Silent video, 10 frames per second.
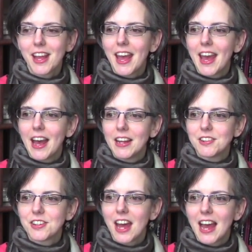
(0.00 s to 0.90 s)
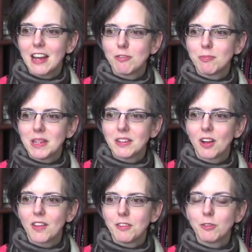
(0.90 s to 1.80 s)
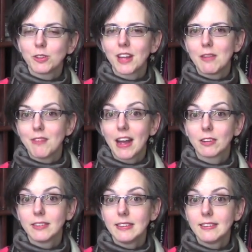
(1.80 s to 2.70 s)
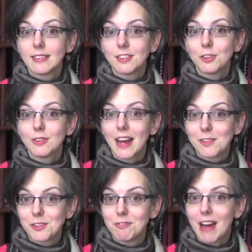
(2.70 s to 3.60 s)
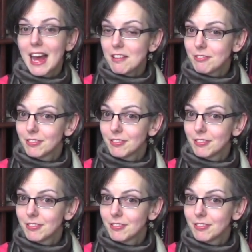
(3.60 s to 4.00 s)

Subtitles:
and I have been on the full-time faculty since 2005.